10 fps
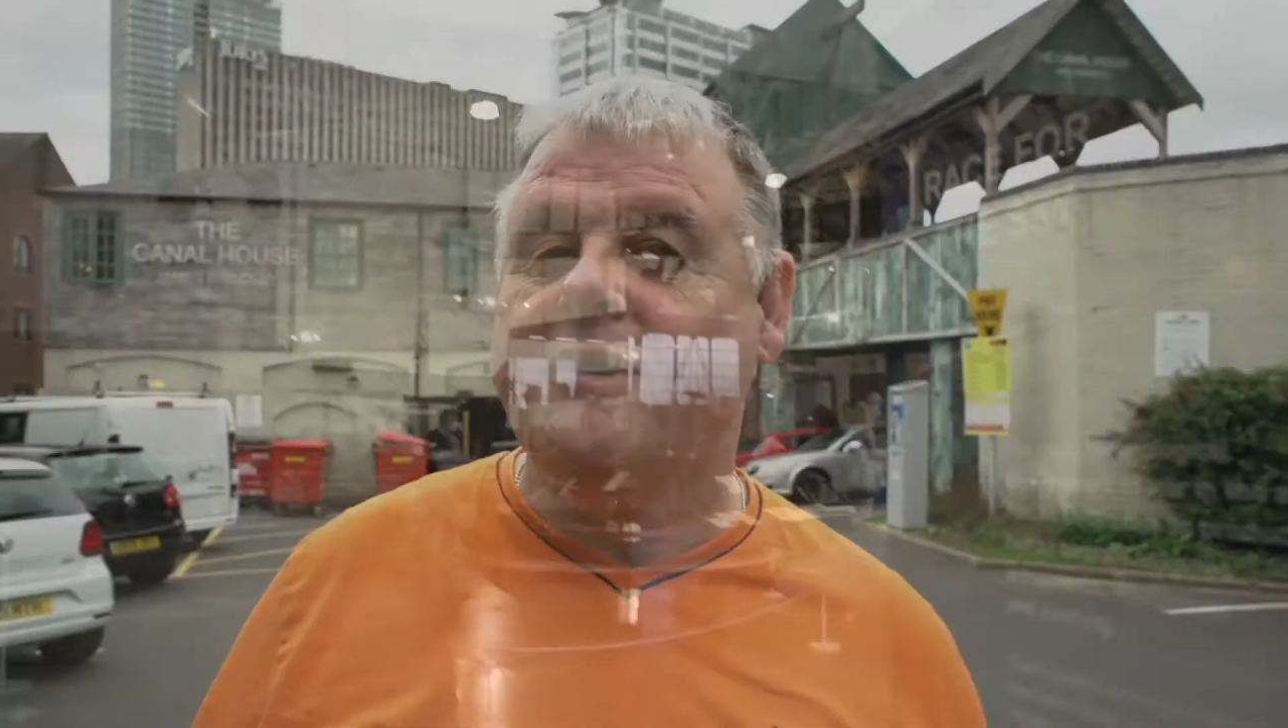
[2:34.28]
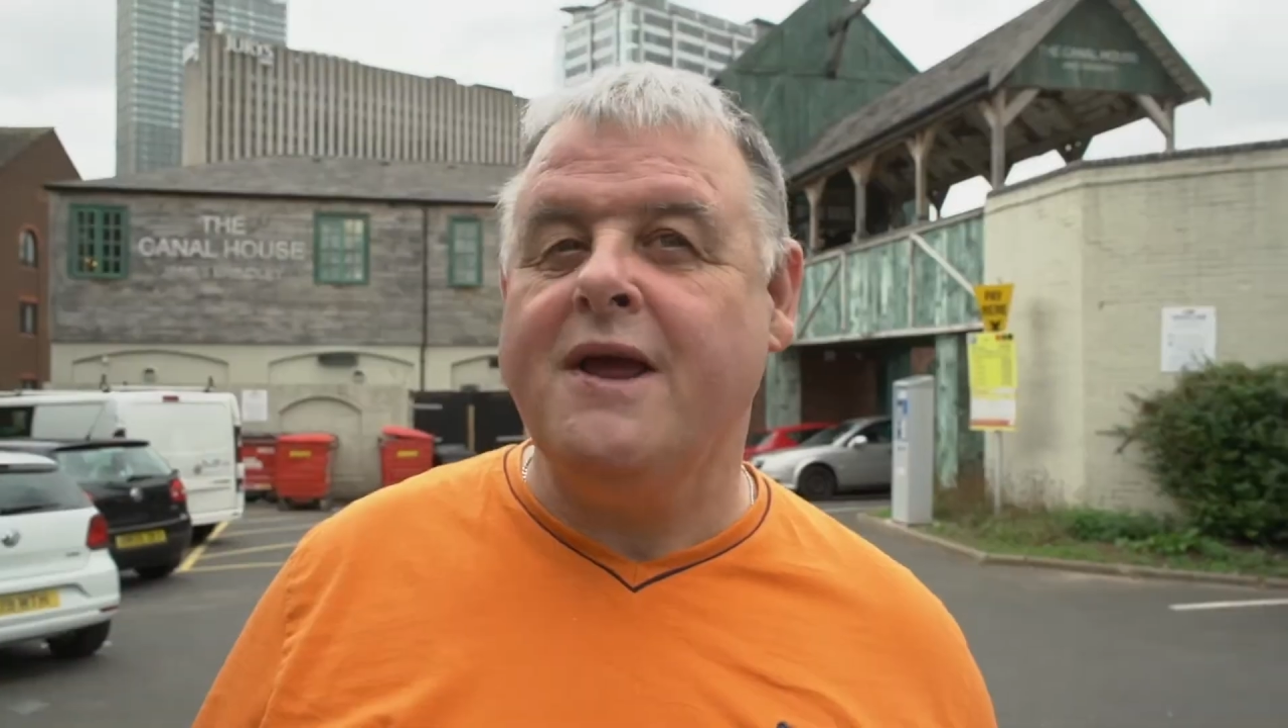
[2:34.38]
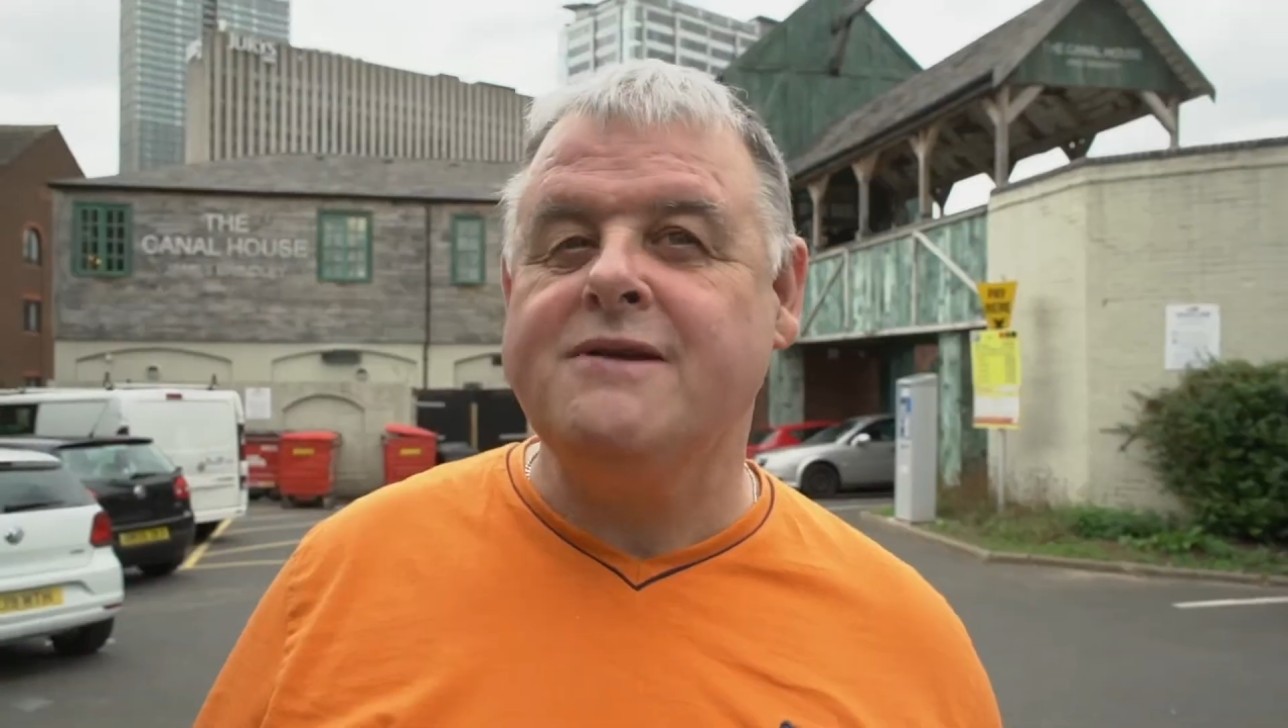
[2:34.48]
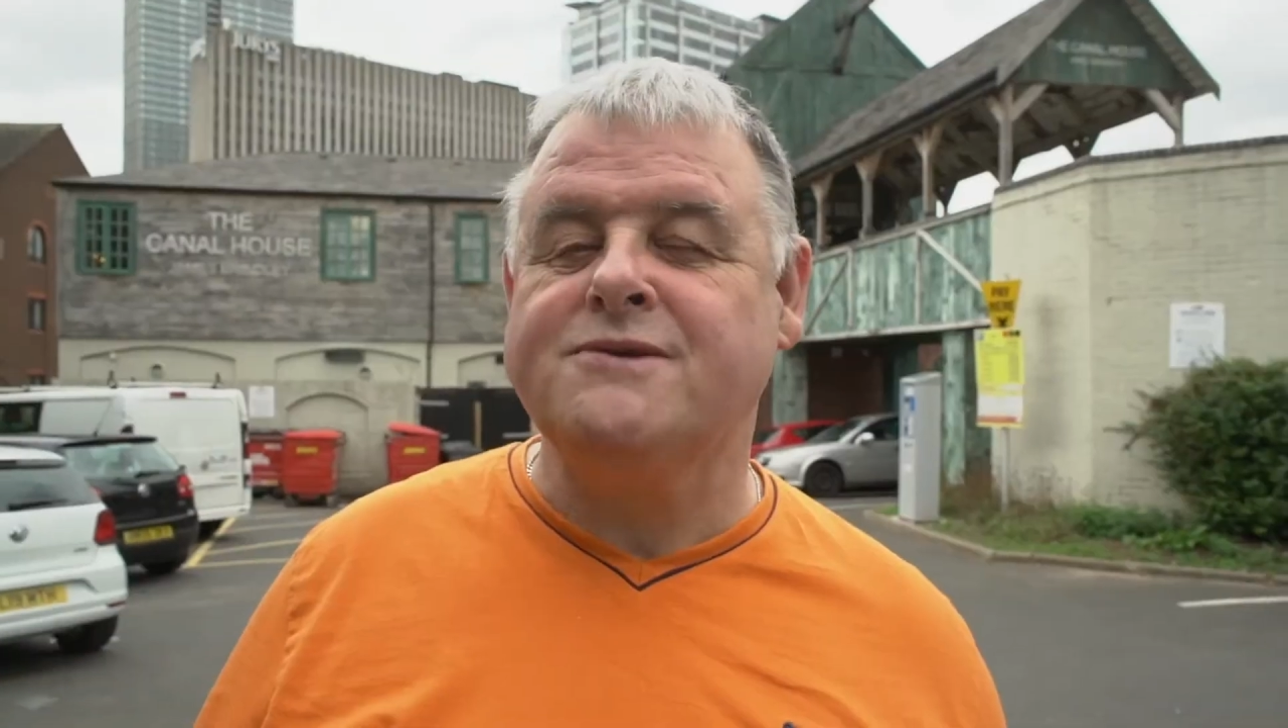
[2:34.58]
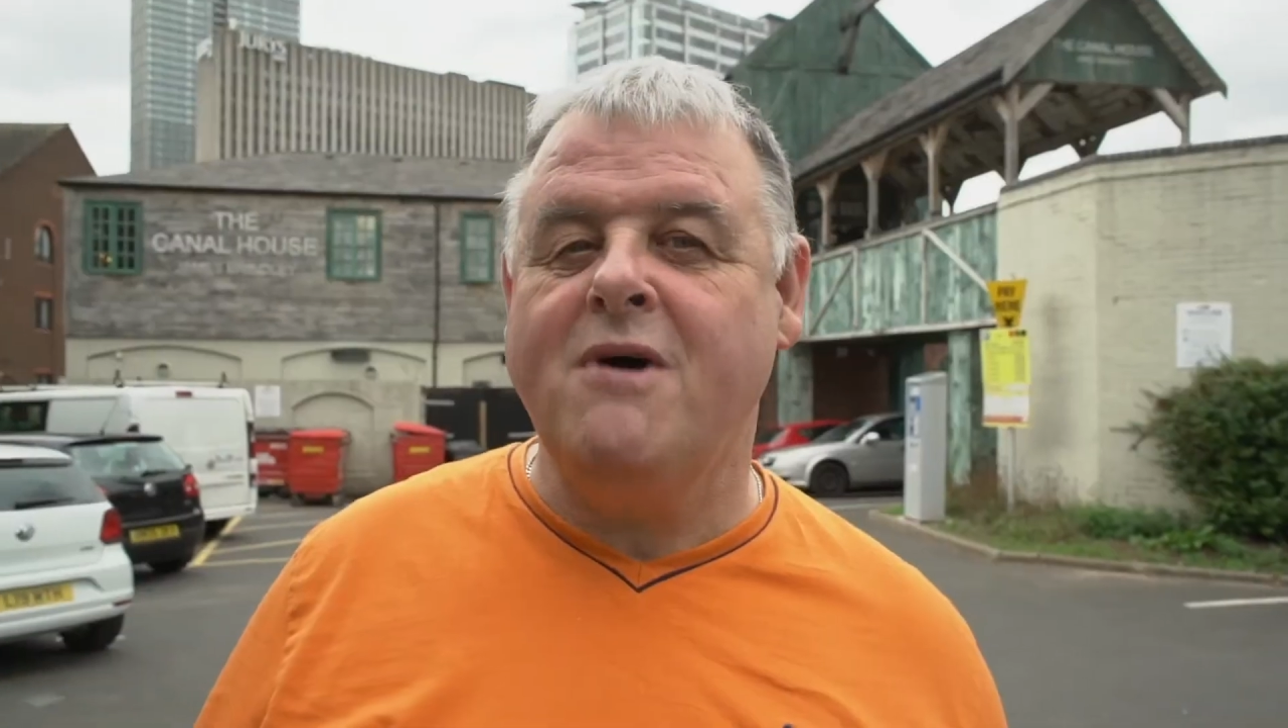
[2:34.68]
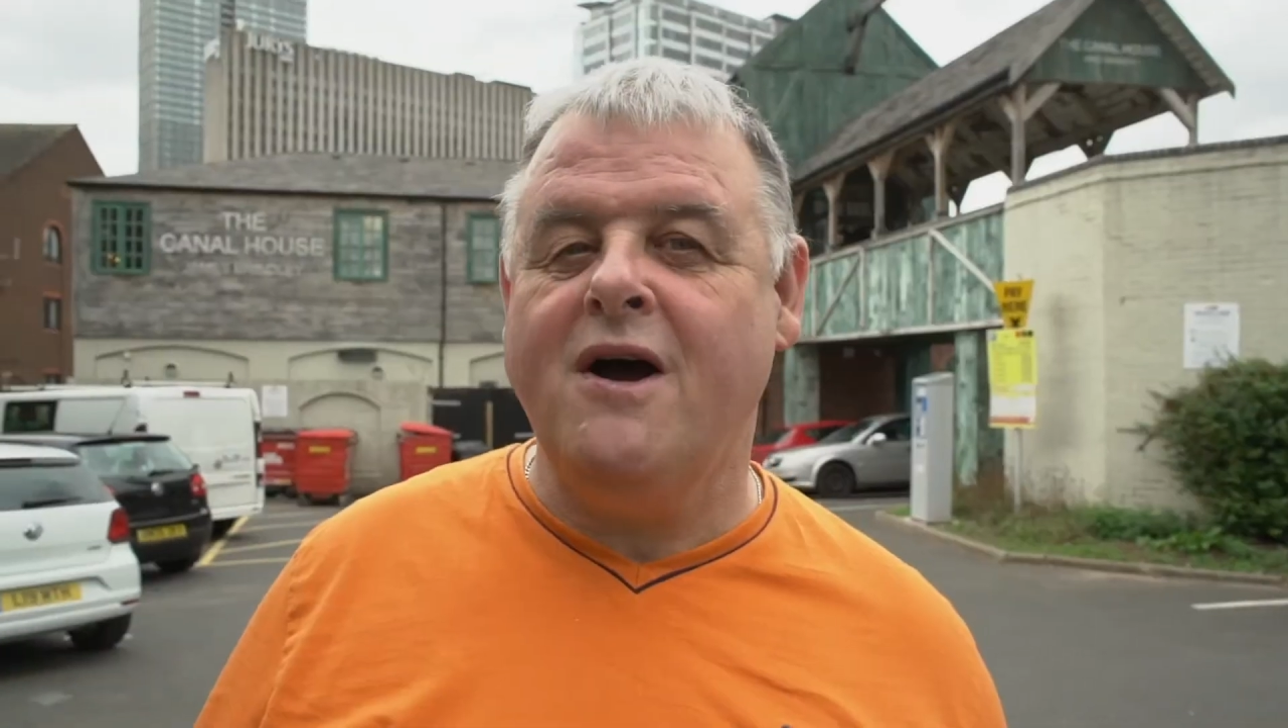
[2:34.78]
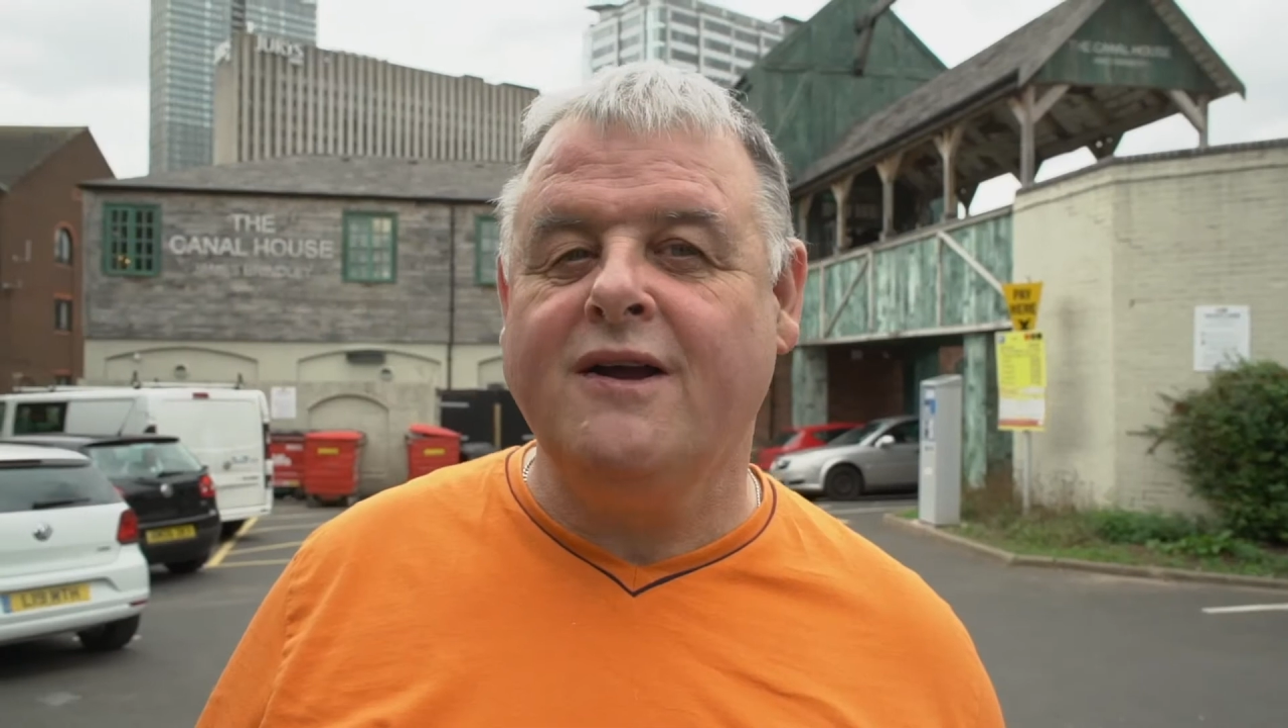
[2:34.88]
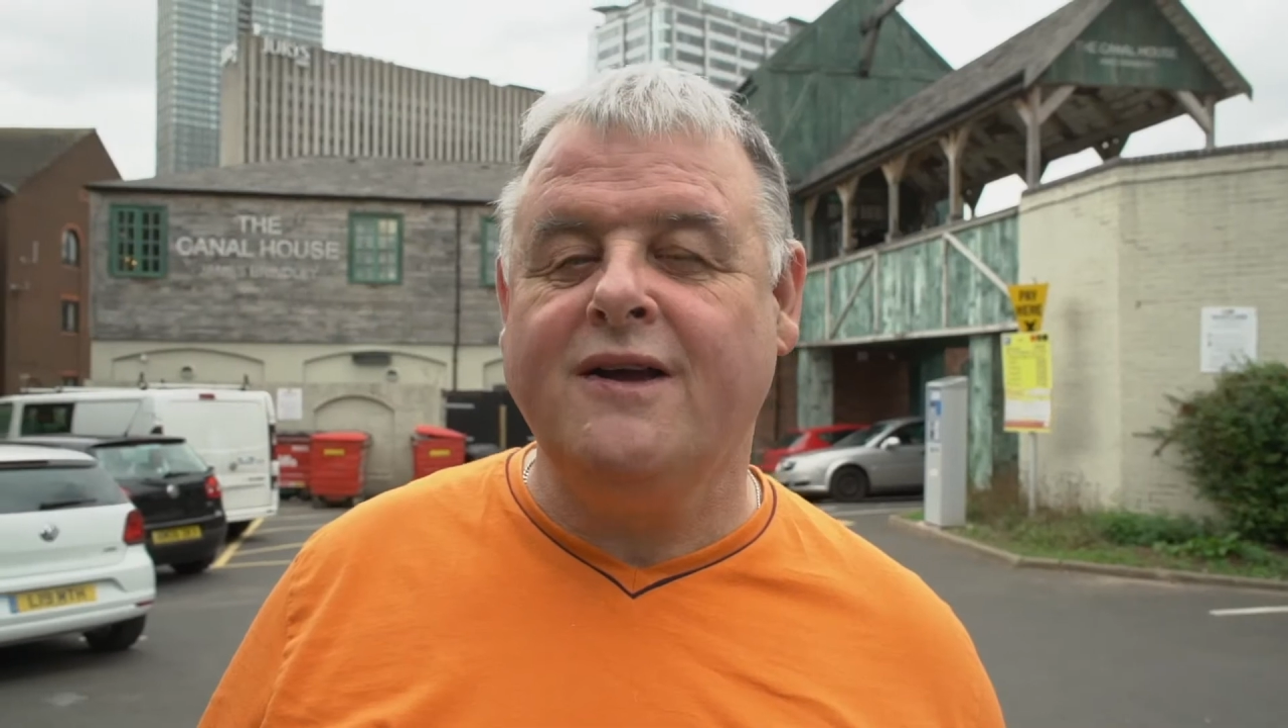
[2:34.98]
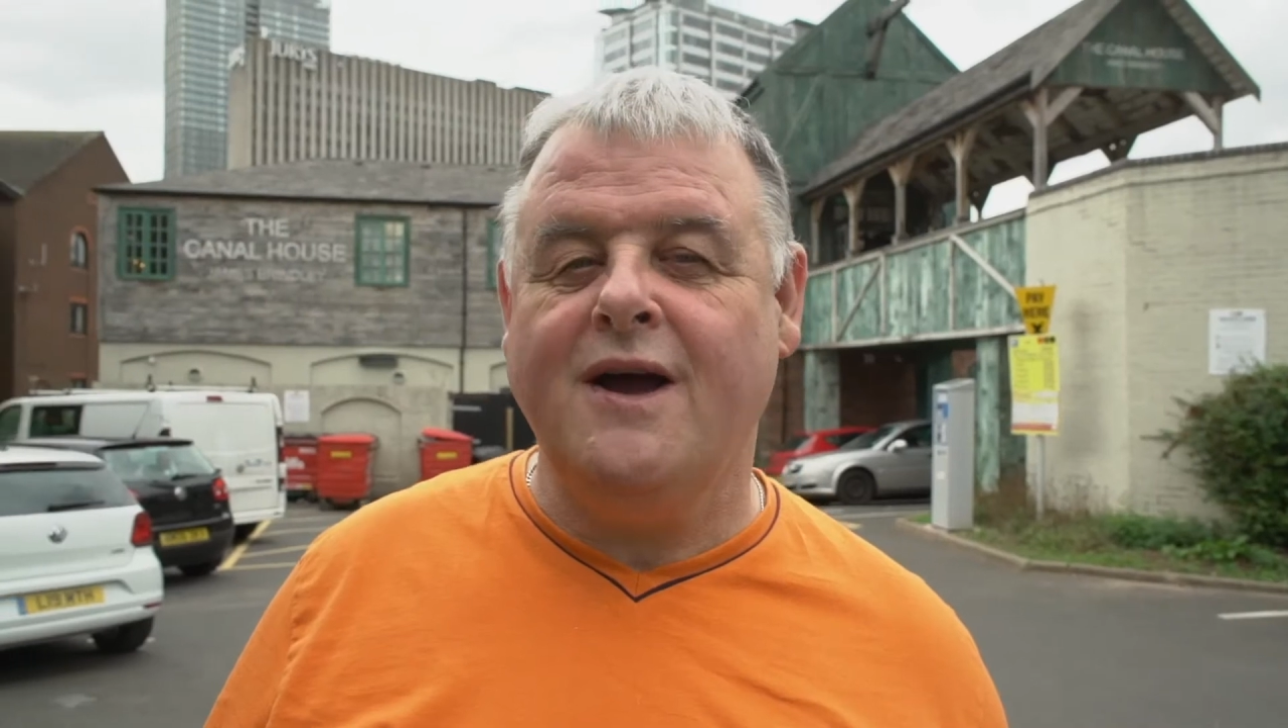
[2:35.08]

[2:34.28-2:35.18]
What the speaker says: name's Mark.